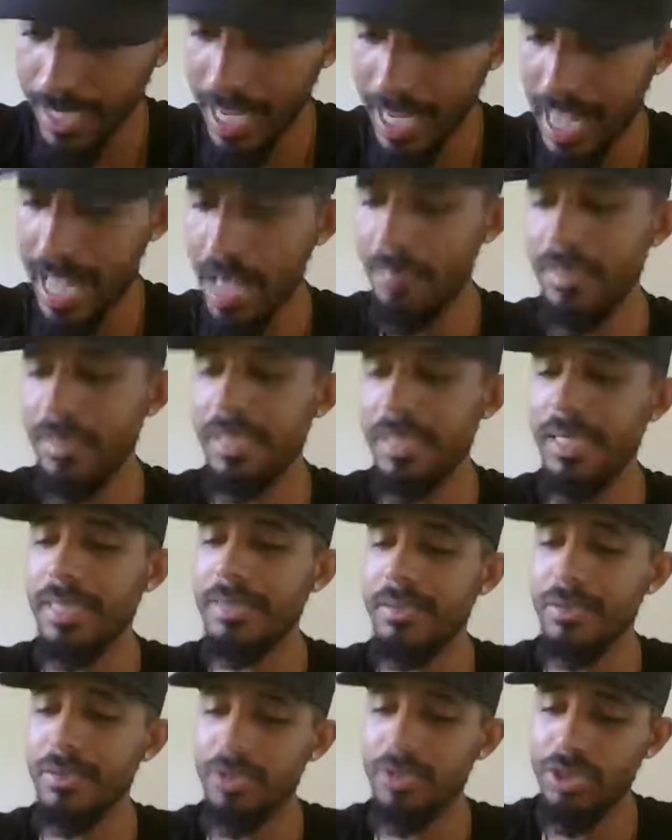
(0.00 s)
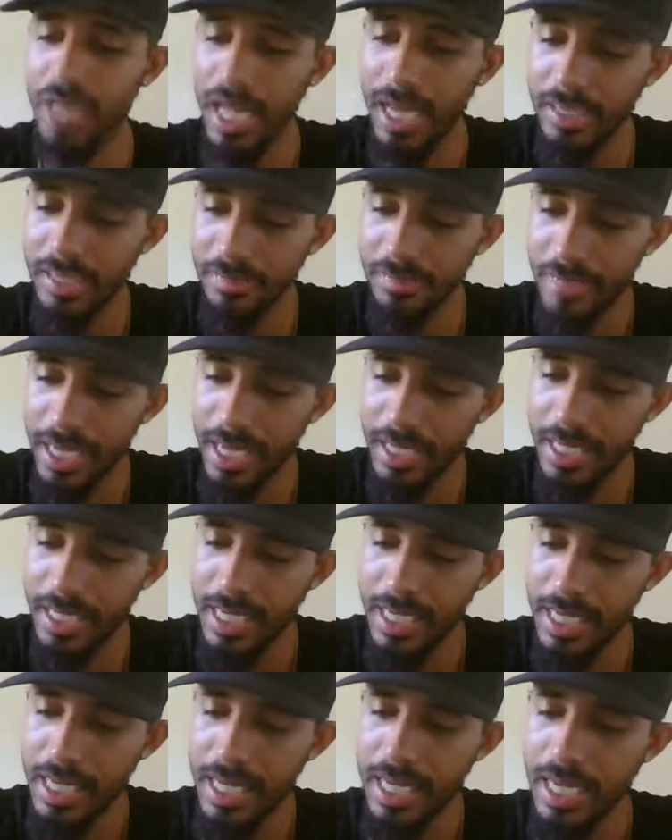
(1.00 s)
going to happen against those Jags, man.
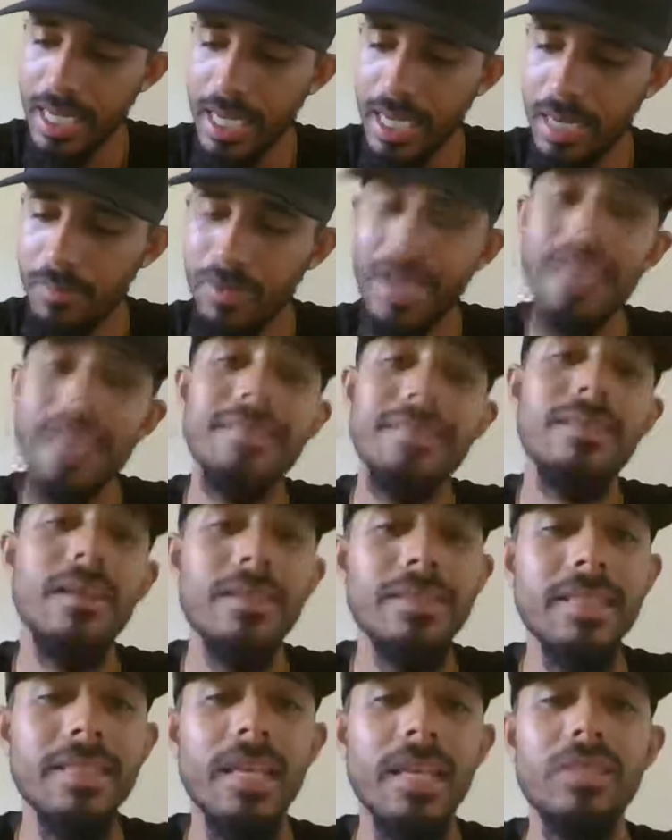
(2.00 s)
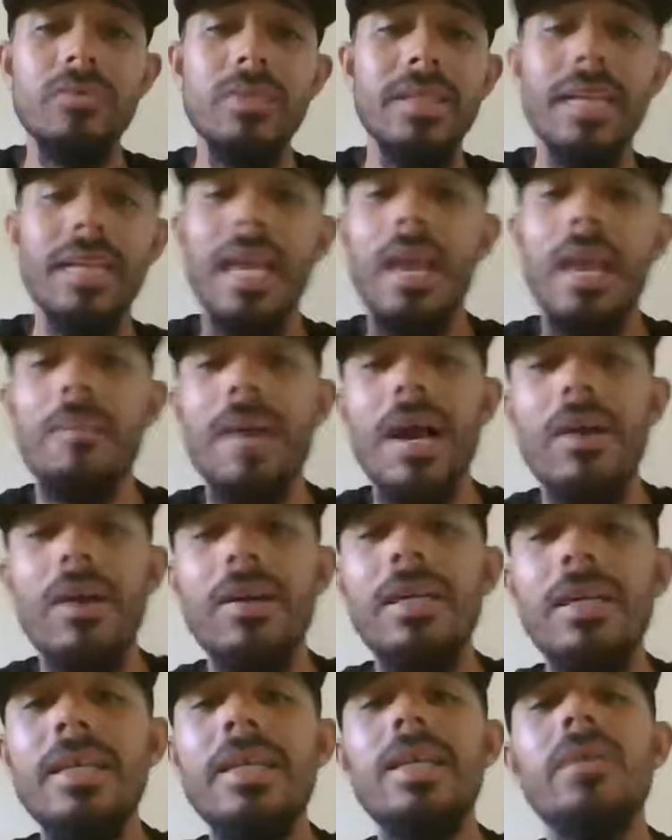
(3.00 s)
When I saw the schedule when it came
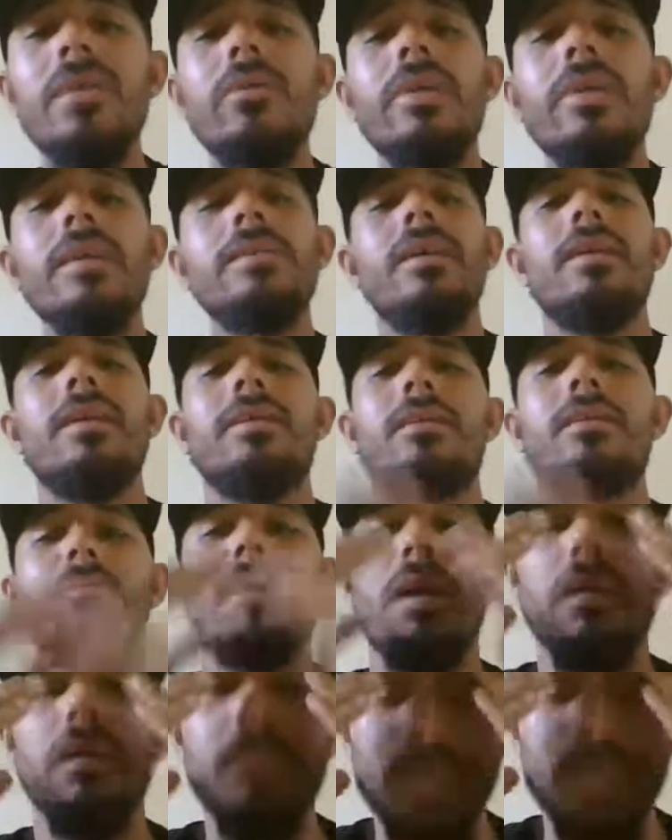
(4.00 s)
out, when I sat at the bottom